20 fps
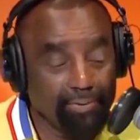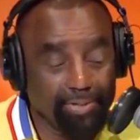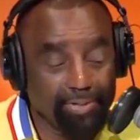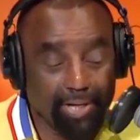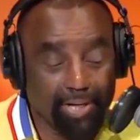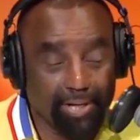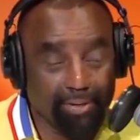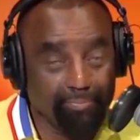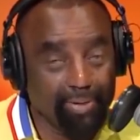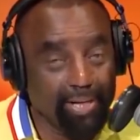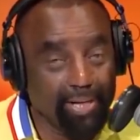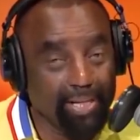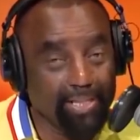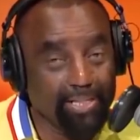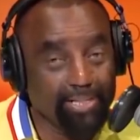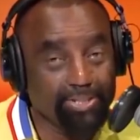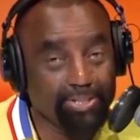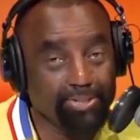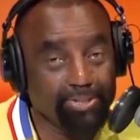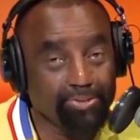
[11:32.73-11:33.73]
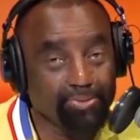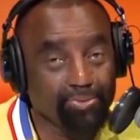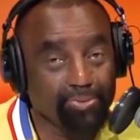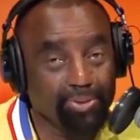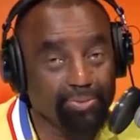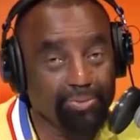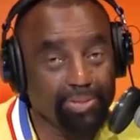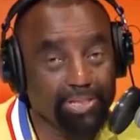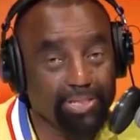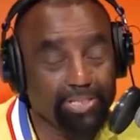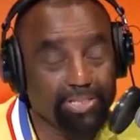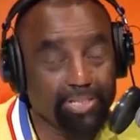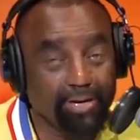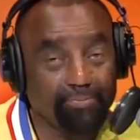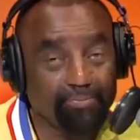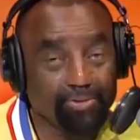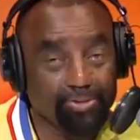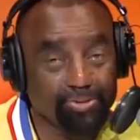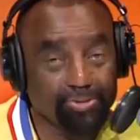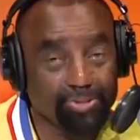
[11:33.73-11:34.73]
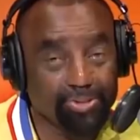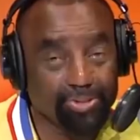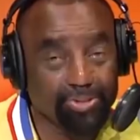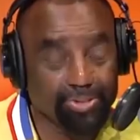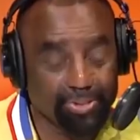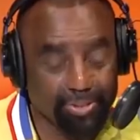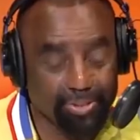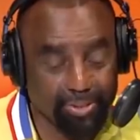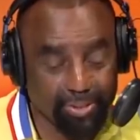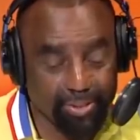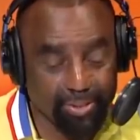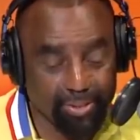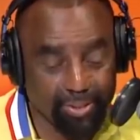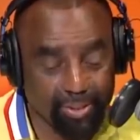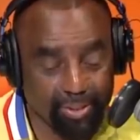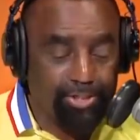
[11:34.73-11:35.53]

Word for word: Every time the man listens to the woman, he suffers.